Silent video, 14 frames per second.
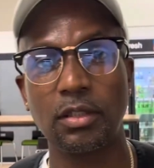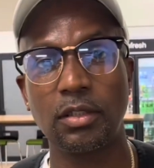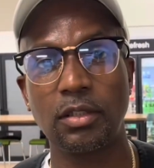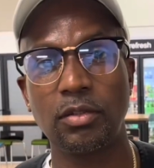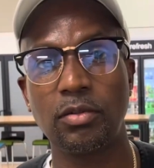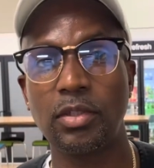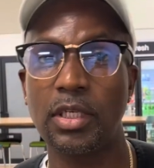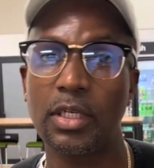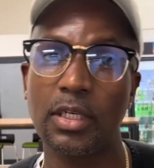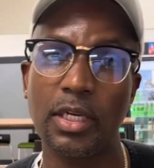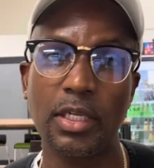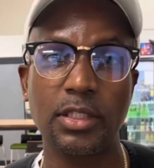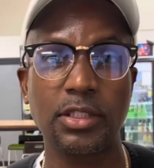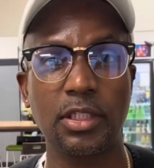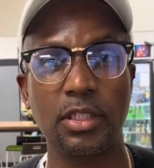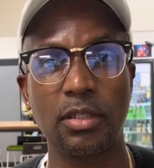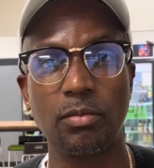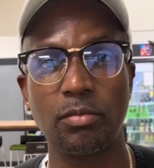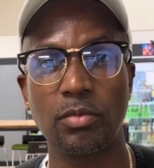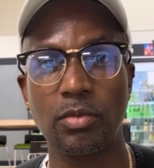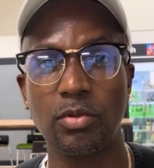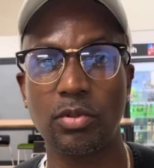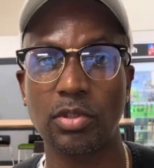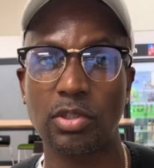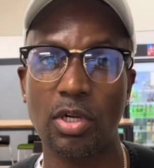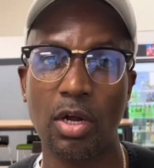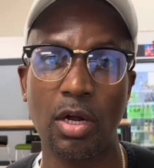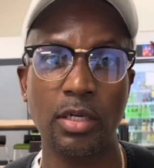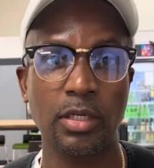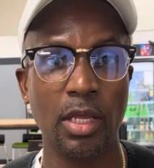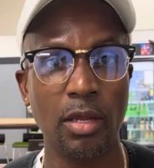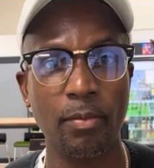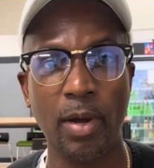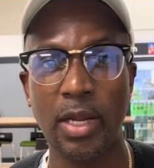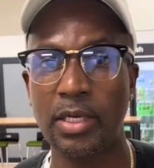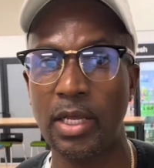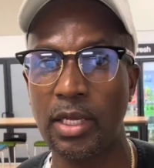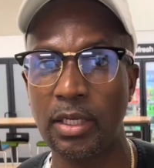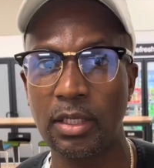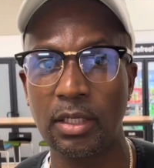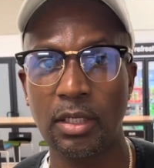You can get in that gym. You can start day by day.